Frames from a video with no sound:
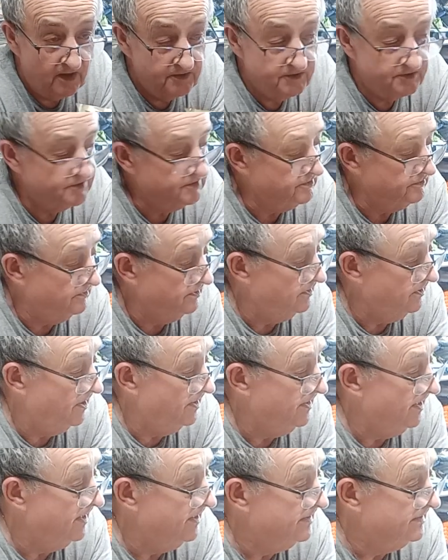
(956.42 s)
just do it
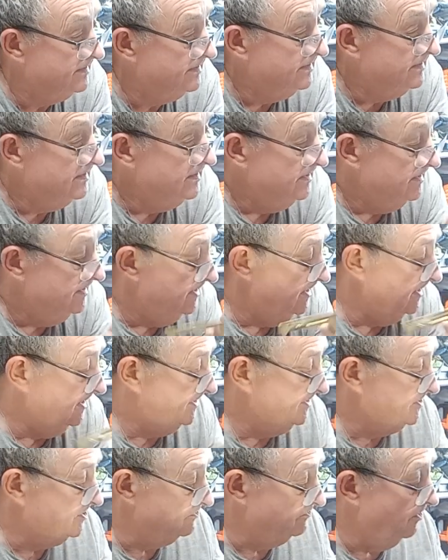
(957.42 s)
like that. Now
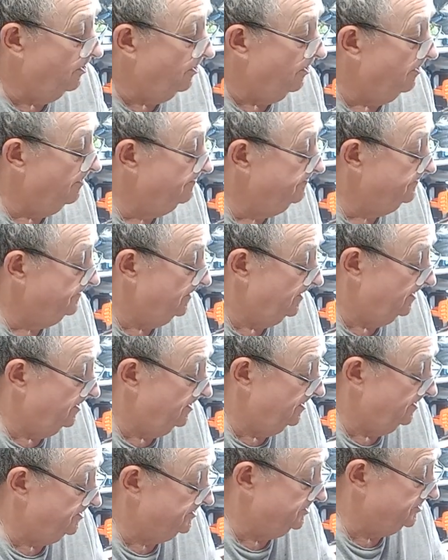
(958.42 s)
later on, I'll